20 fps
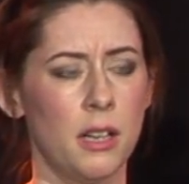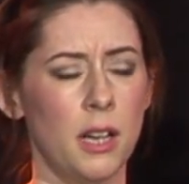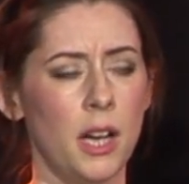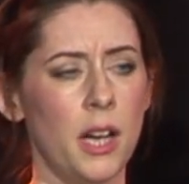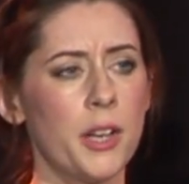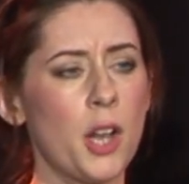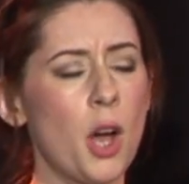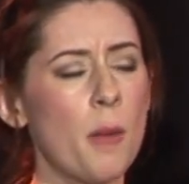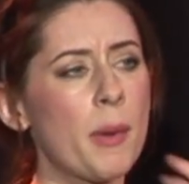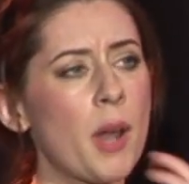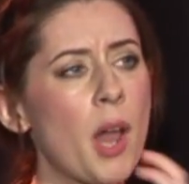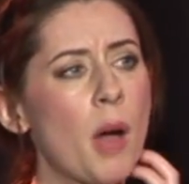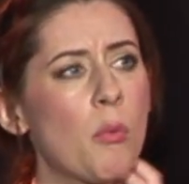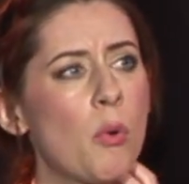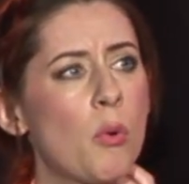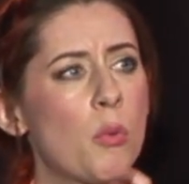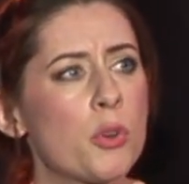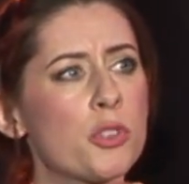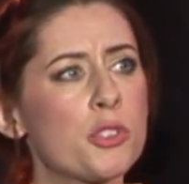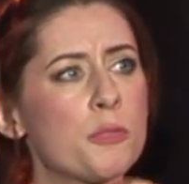And I'd be like,
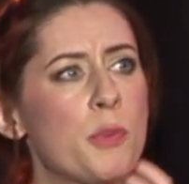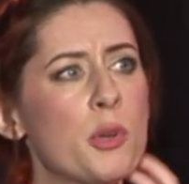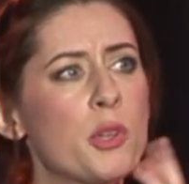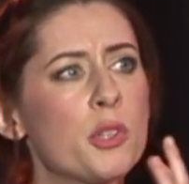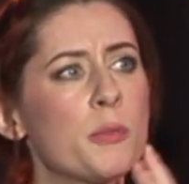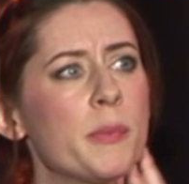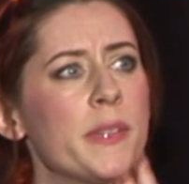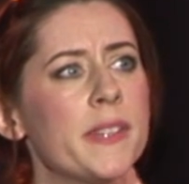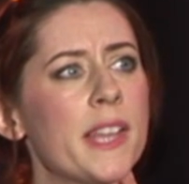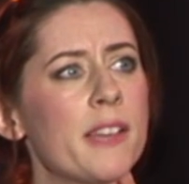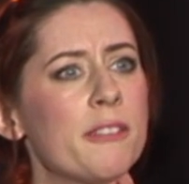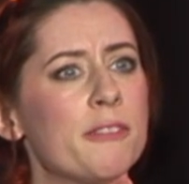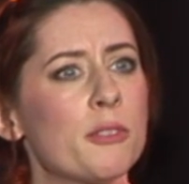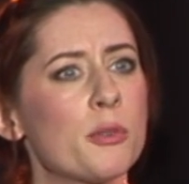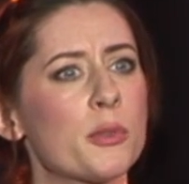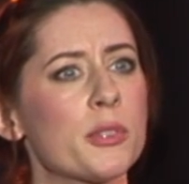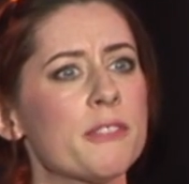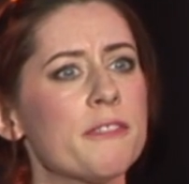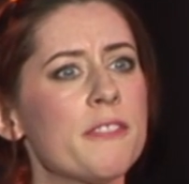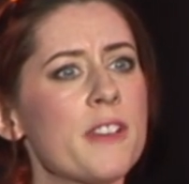well, what did you put them in there for
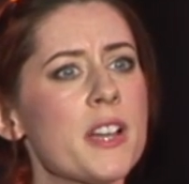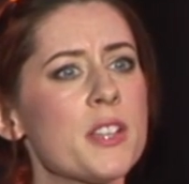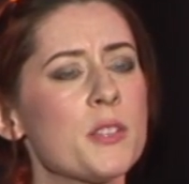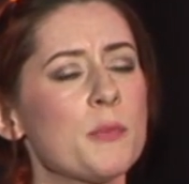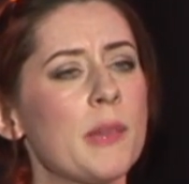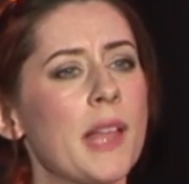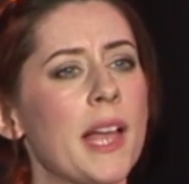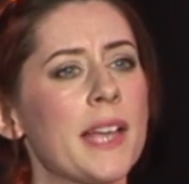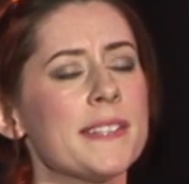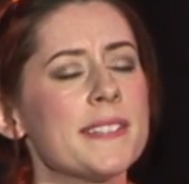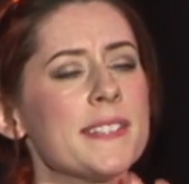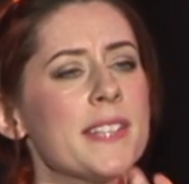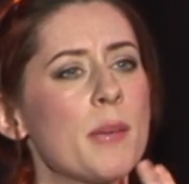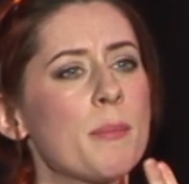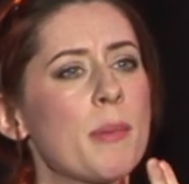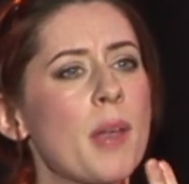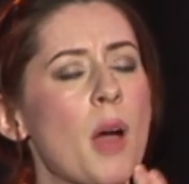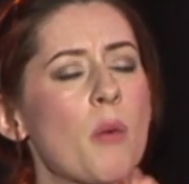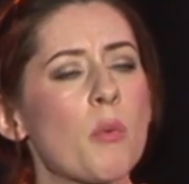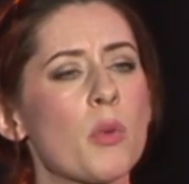in the first place? And they'd
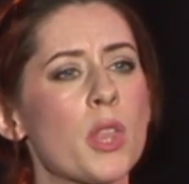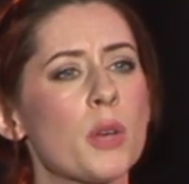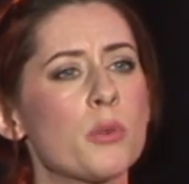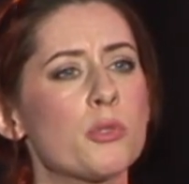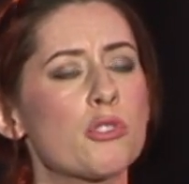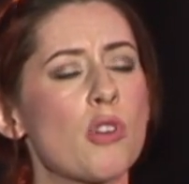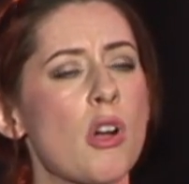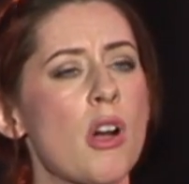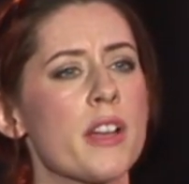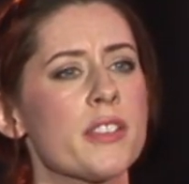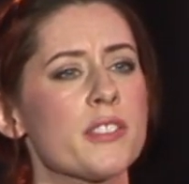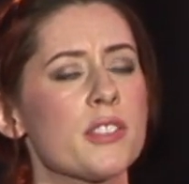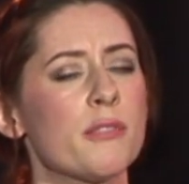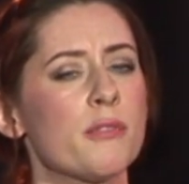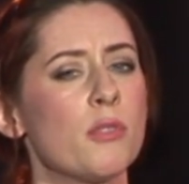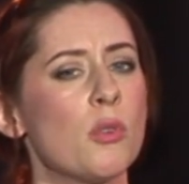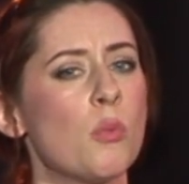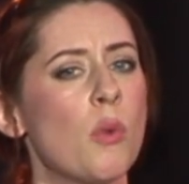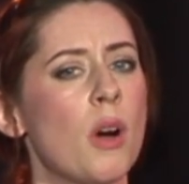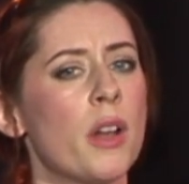be like, well, they're dry, so I
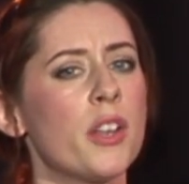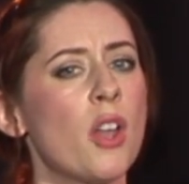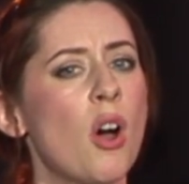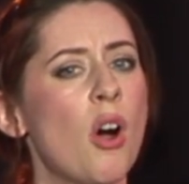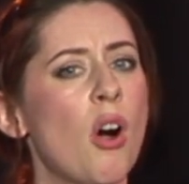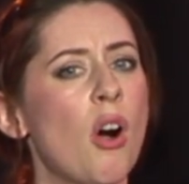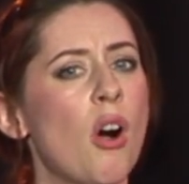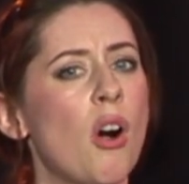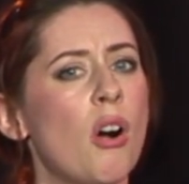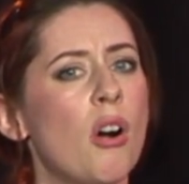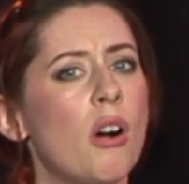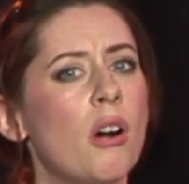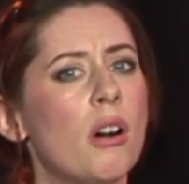thought, why not?